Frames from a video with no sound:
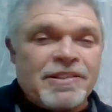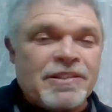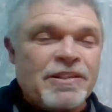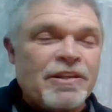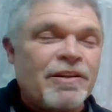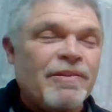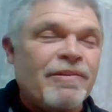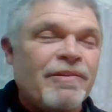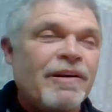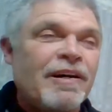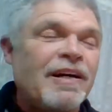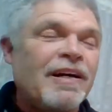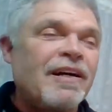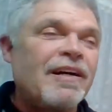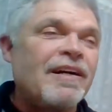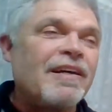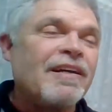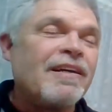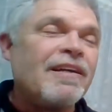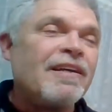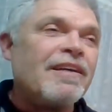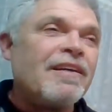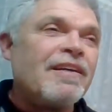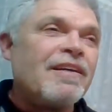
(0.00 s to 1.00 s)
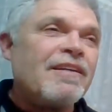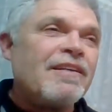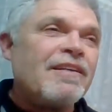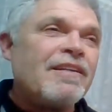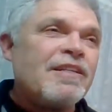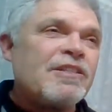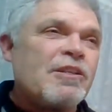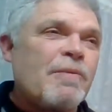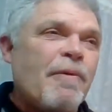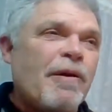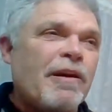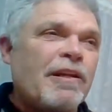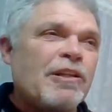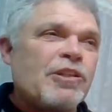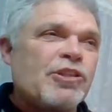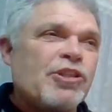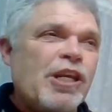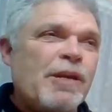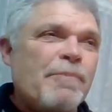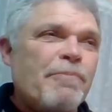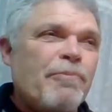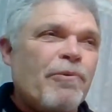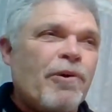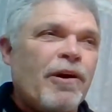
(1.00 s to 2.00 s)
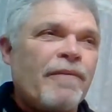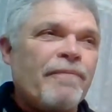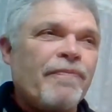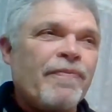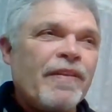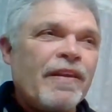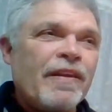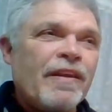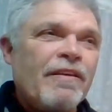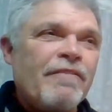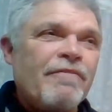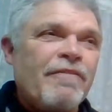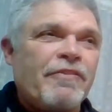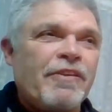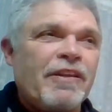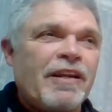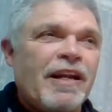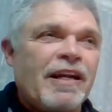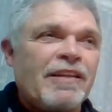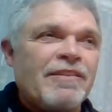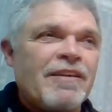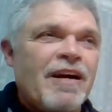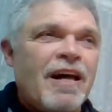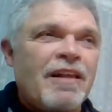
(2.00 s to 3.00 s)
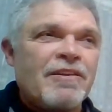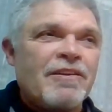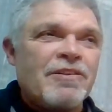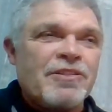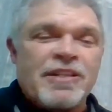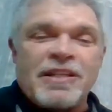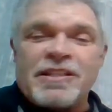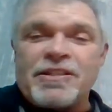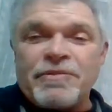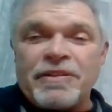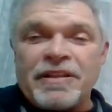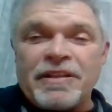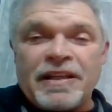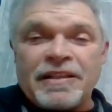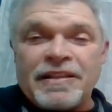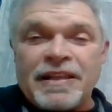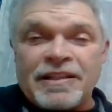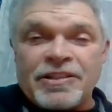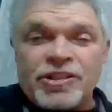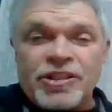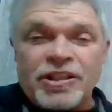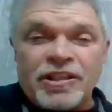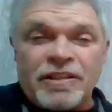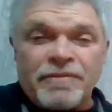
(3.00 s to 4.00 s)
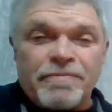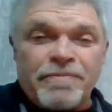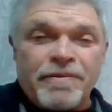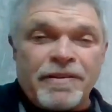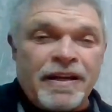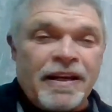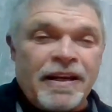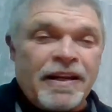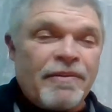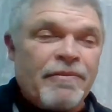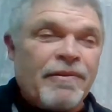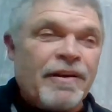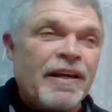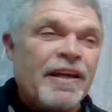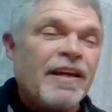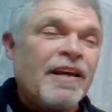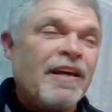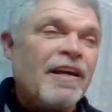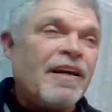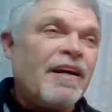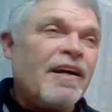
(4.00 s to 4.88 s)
So I bought a cheap one, $59. That's really not that cheap, but anyway,